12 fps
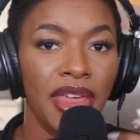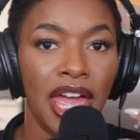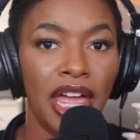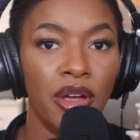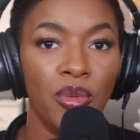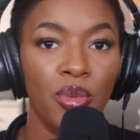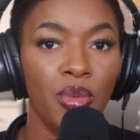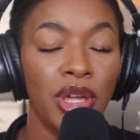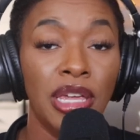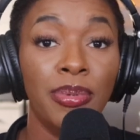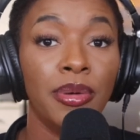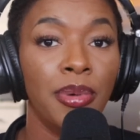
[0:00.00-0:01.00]
like
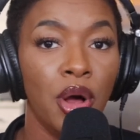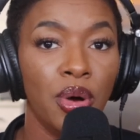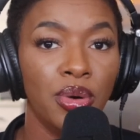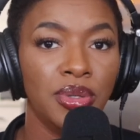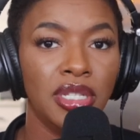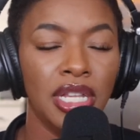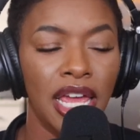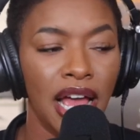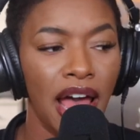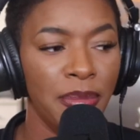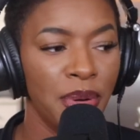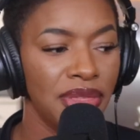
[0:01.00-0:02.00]
he proposed, like
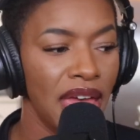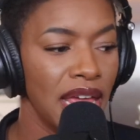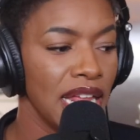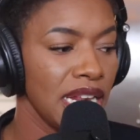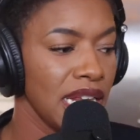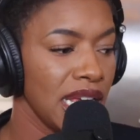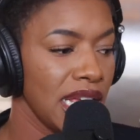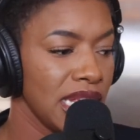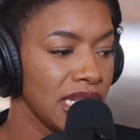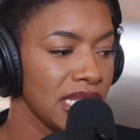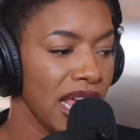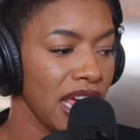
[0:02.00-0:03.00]
I put that in
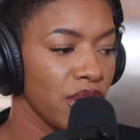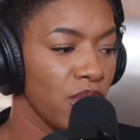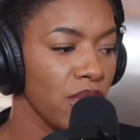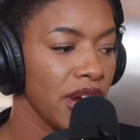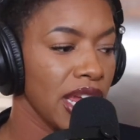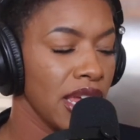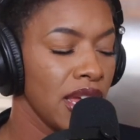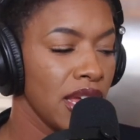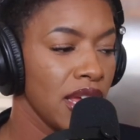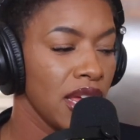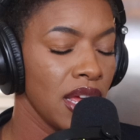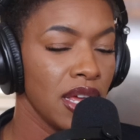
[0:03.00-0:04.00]
his category,
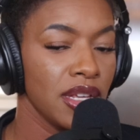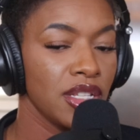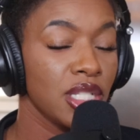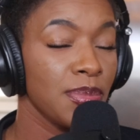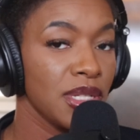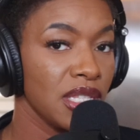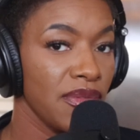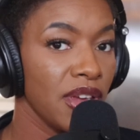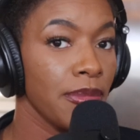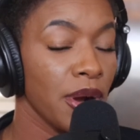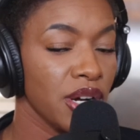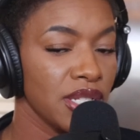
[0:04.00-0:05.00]

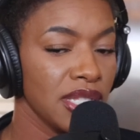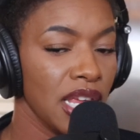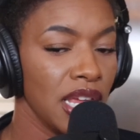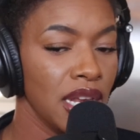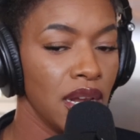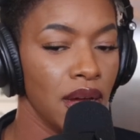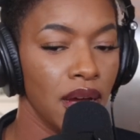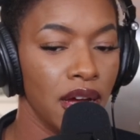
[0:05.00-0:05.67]
specific person.